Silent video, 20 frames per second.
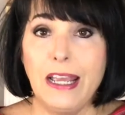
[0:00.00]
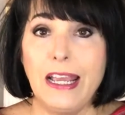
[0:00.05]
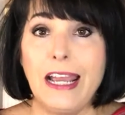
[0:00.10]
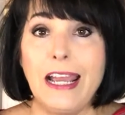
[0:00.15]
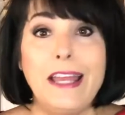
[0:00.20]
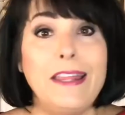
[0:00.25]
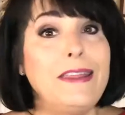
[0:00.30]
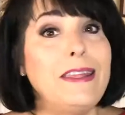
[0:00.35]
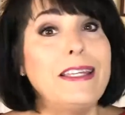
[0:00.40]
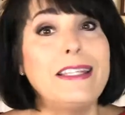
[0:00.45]

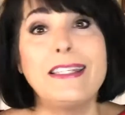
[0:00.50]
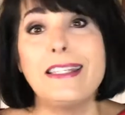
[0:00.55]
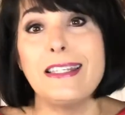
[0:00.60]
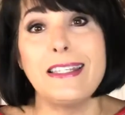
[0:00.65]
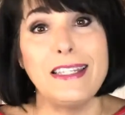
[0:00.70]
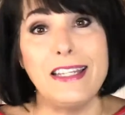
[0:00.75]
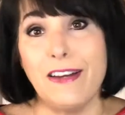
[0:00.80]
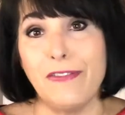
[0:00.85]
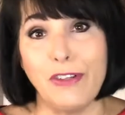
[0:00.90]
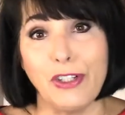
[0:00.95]
And this
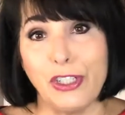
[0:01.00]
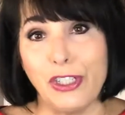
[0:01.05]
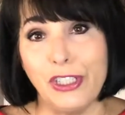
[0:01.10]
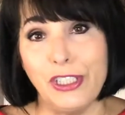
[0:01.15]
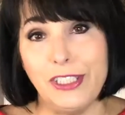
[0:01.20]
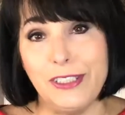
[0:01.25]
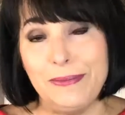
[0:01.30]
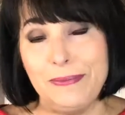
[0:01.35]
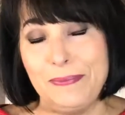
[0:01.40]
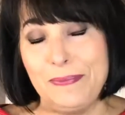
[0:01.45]
is never
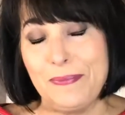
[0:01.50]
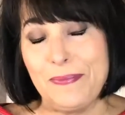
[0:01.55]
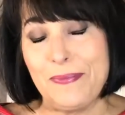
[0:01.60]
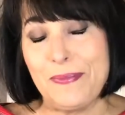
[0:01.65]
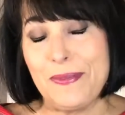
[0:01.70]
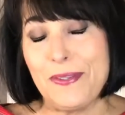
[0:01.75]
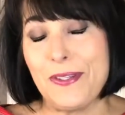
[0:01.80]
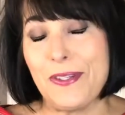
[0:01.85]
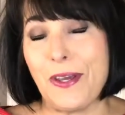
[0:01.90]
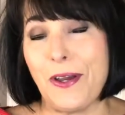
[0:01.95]
good.
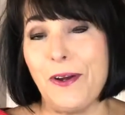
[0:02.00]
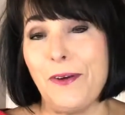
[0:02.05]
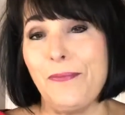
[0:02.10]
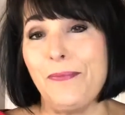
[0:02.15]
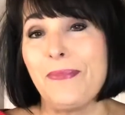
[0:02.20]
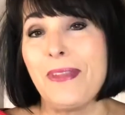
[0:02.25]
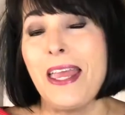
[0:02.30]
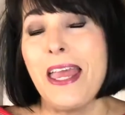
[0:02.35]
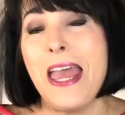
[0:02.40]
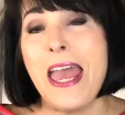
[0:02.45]
So,
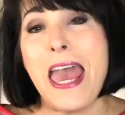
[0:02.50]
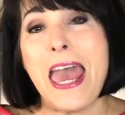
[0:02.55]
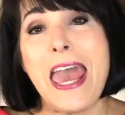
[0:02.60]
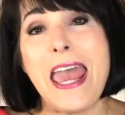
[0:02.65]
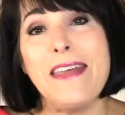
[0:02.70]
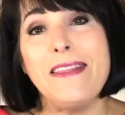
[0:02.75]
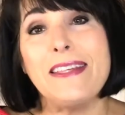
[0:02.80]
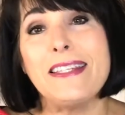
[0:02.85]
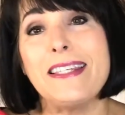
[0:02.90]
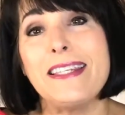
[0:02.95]

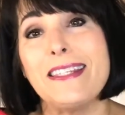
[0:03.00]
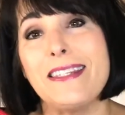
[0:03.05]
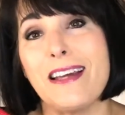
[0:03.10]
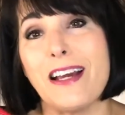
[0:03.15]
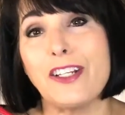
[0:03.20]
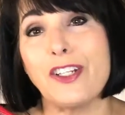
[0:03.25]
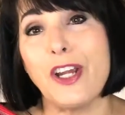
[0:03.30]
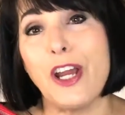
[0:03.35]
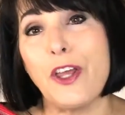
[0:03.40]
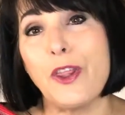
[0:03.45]
hey, this is
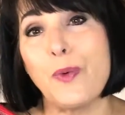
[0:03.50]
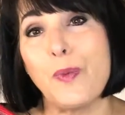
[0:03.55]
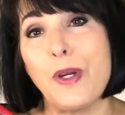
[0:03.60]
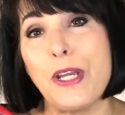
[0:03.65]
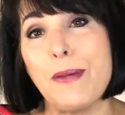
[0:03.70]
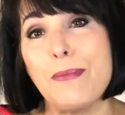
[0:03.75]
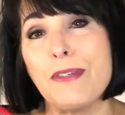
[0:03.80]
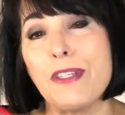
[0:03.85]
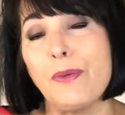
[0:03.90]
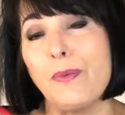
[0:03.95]
Dr. Heather
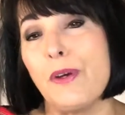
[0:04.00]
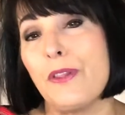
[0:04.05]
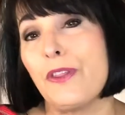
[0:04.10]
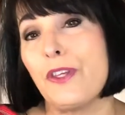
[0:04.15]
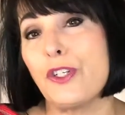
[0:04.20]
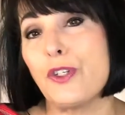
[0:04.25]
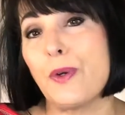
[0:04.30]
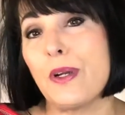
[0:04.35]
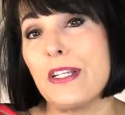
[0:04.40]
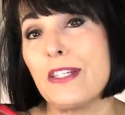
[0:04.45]
Williamson with the
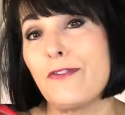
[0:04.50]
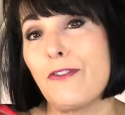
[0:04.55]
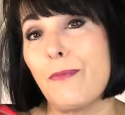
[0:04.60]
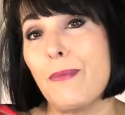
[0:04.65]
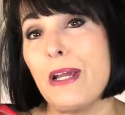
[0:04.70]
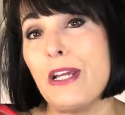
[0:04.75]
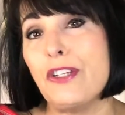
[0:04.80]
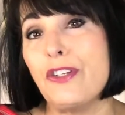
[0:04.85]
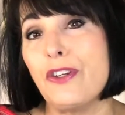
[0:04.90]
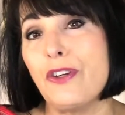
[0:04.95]

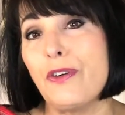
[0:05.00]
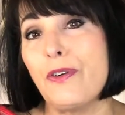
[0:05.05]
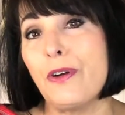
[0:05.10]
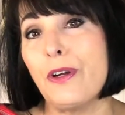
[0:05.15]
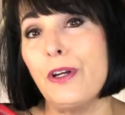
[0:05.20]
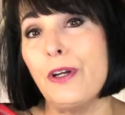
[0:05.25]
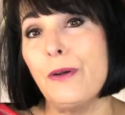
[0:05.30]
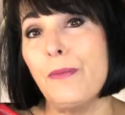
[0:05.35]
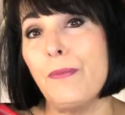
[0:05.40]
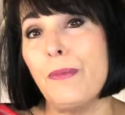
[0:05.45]
Transformation
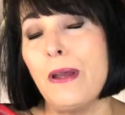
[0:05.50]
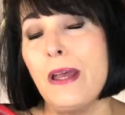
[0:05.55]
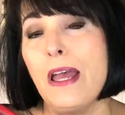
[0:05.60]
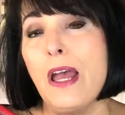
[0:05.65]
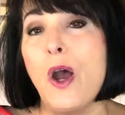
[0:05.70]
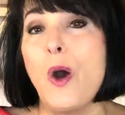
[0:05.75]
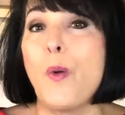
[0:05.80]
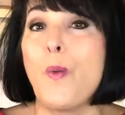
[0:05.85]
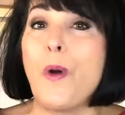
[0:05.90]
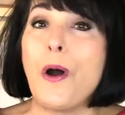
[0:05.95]
Group.
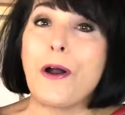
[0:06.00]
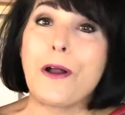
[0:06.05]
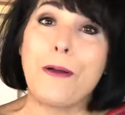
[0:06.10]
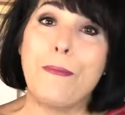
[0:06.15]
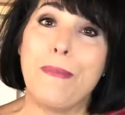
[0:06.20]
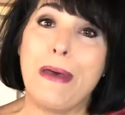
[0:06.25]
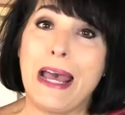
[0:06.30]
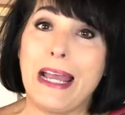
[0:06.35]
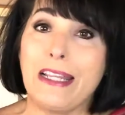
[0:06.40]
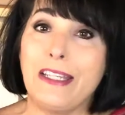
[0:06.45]

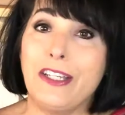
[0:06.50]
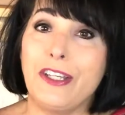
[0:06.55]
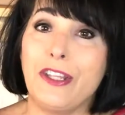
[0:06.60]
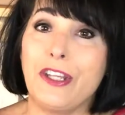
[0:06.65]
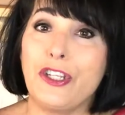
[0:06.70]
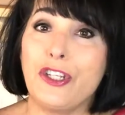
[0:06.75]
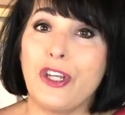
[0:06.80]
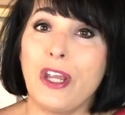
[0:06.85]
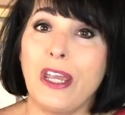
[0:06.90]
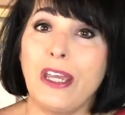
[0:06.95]
Welcome back to the
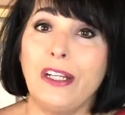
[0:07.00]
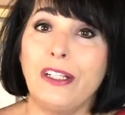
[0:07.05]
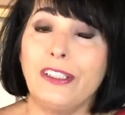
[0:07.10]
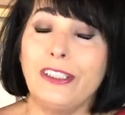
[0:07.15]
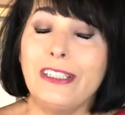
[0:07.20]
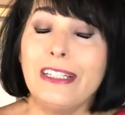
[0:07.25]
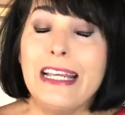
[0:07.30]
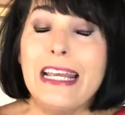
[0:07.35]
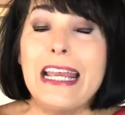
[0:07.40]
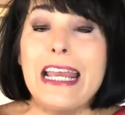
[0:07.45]

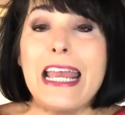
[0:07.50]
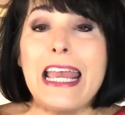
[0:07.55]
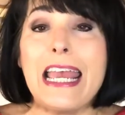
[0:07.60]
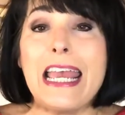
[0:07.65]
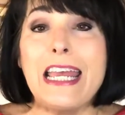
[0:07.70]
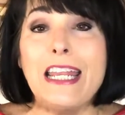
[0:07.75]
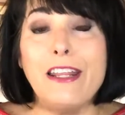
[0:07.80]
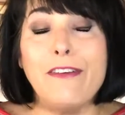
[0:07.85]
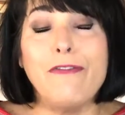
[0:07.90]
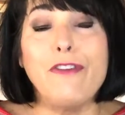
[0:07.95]
channel.
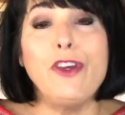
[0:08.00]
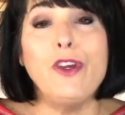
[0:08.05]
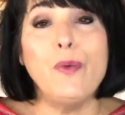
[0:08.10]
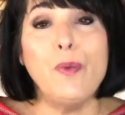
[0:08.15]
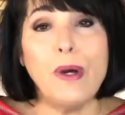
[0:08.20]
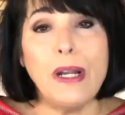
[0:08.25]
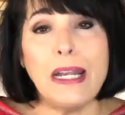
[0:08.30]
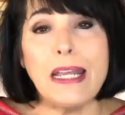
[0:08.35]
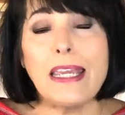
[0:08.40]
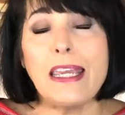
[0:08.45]
And if you
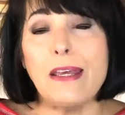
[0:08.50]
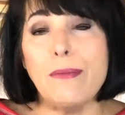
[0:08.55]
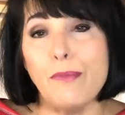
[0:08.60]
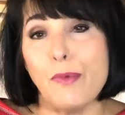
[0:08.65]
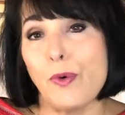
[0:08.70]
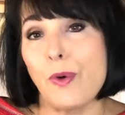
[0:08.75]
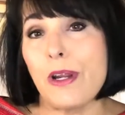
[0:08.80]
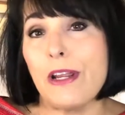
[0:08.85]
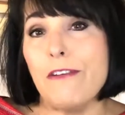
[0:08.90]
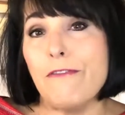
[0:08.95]
want to get
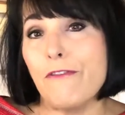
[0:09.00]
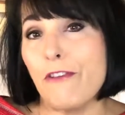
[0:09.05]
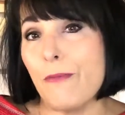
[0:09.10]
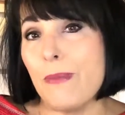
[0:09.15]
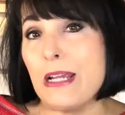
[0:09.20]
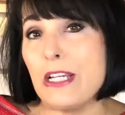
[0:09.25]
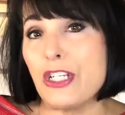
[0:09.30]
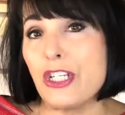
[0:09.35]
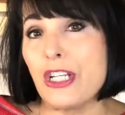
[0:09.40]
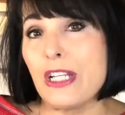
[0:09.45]
more
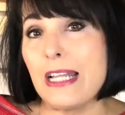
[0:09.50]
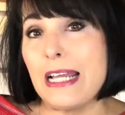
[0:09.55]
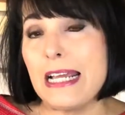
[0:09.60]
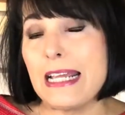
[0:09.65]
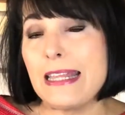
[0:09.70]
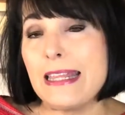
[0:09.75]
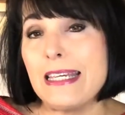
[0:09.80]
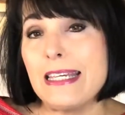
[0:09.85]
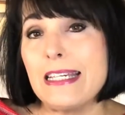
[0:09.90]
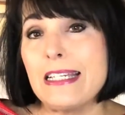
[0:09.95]
information
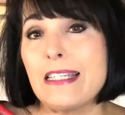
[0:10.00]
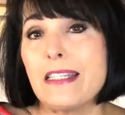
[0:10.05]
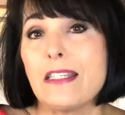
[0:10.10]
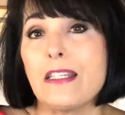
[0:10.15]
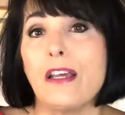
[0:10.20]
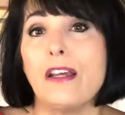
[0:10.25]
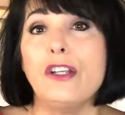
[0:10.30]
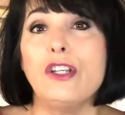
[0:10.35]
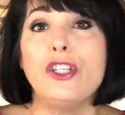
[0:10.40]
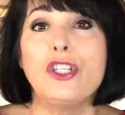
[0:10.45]
like this,
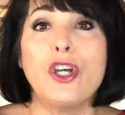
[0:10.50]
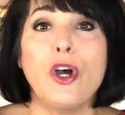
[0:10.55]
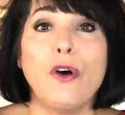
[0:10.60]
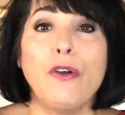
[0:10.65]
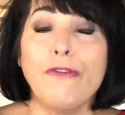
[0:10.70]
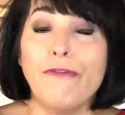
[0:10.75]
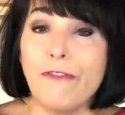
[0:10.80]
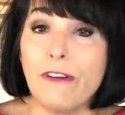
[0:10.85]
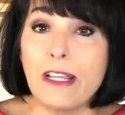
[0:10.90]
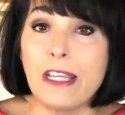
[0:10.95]

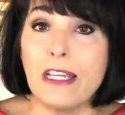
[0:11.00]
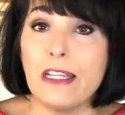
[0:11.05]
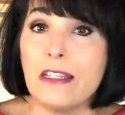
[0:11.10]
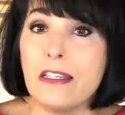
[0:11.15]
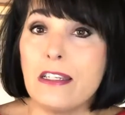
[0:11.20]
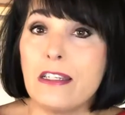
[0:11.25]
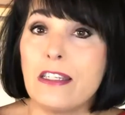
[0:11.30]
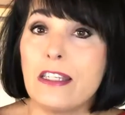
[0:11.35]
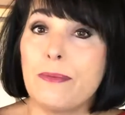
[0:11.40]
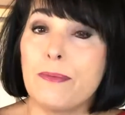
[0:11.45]
don't forget
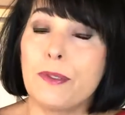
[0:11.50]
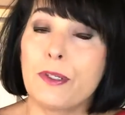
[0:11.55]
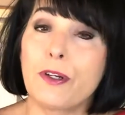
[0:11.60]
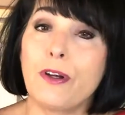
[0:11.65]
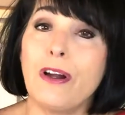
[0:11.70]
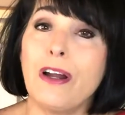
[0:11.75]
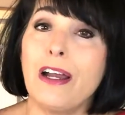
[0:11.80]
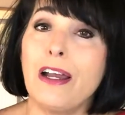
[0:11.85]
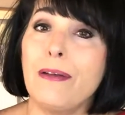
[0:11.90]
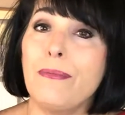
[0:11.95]
to
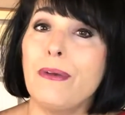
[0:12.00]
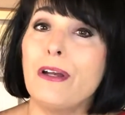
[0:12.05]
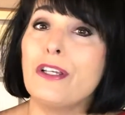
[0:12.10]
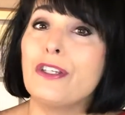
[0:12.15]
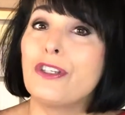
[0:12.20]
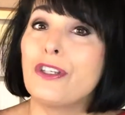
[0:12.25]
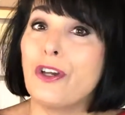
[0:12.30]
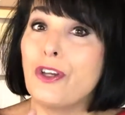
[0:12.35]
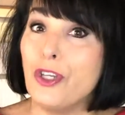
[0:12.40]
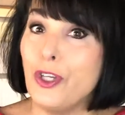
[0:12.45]
subscribe
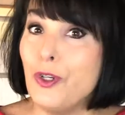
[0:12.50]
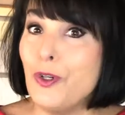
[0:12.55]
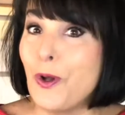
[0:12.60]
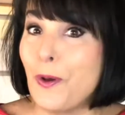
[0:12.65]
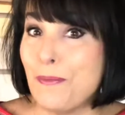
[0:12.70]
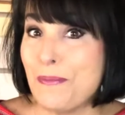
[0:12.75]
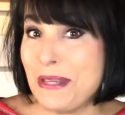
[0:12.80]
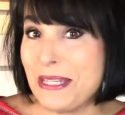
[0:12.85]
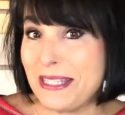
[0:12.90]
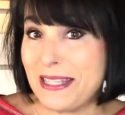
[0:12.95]
so you
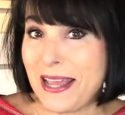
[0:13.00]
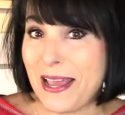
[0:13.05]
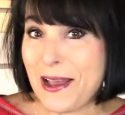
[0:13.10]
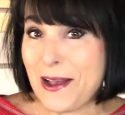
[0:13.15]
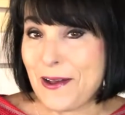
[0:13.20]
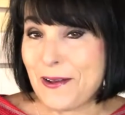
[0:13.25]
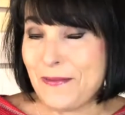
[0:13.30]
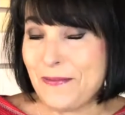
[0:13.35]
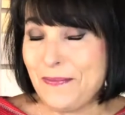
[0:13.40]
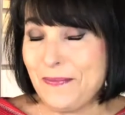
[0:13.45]
don't miss
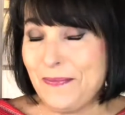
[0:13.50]
out.